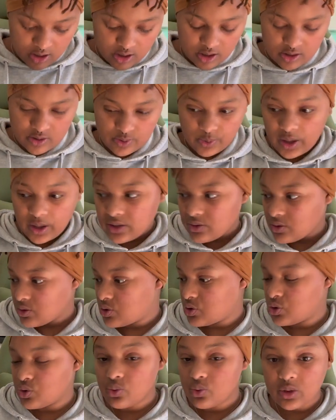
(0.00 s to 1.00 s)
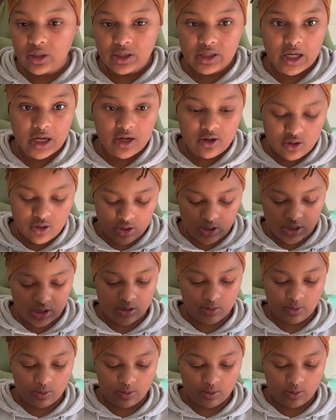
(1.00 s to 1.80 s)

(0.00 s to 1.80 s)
So we got those 2 containers.